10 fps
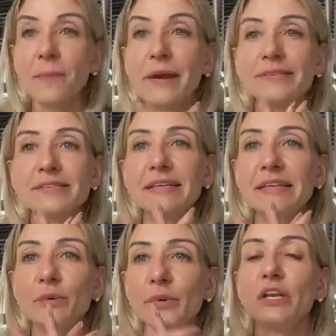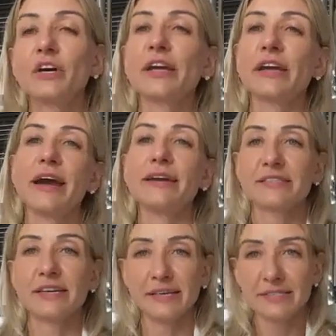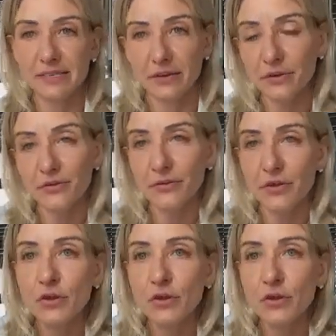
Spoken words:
basically we're looking at gut health.